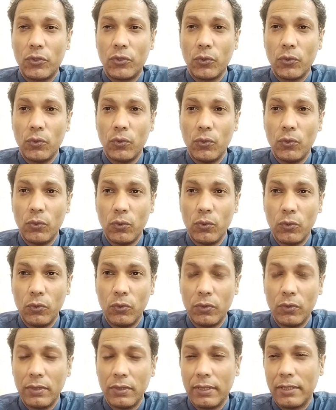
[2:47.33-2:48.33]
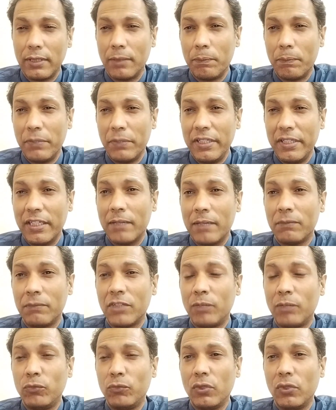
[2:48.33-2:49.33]
to PM
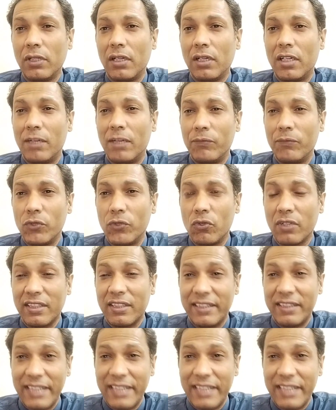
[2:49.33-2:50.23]
Abdullah Hamdok.